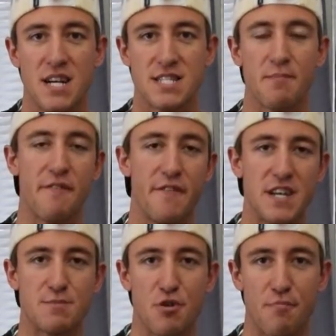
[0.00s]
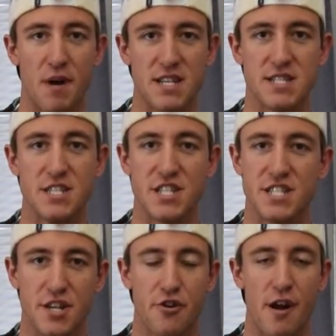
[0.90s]
send me a Facebook message,
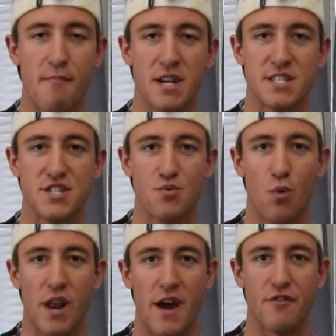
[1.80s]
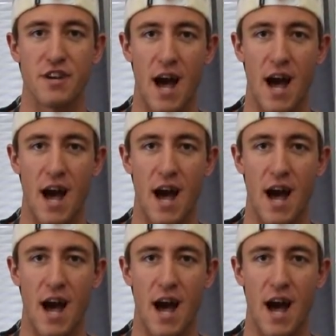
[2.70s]
Instagram message, whatever.